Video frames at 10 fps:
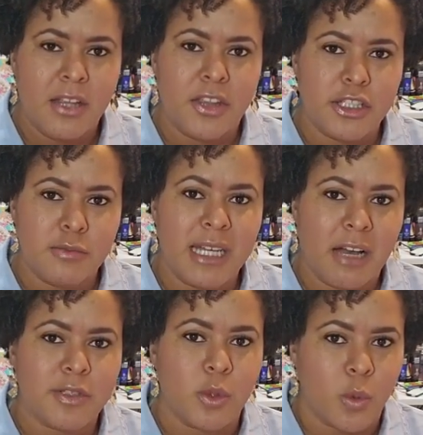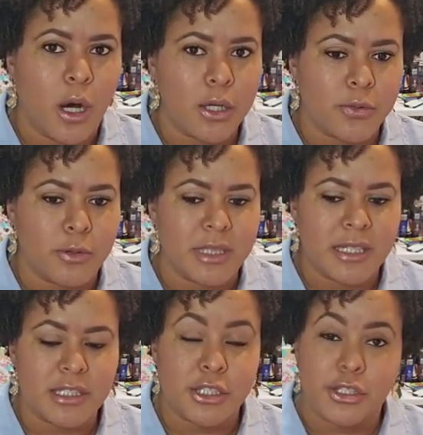that you may have to walk through,
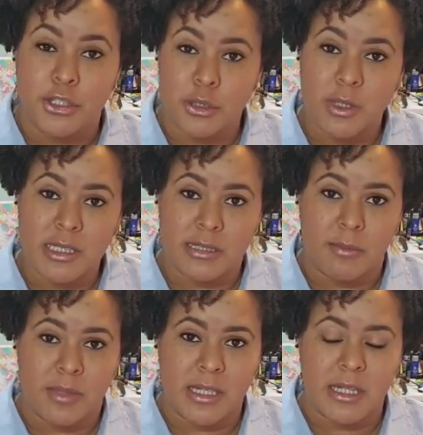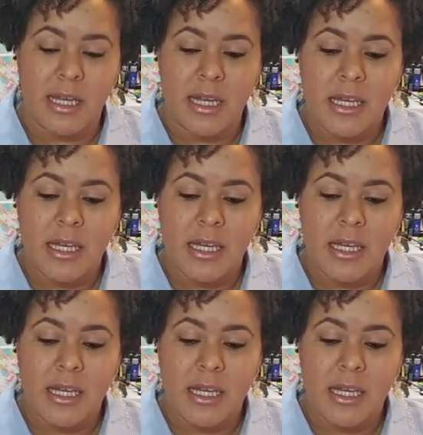because it's doing something.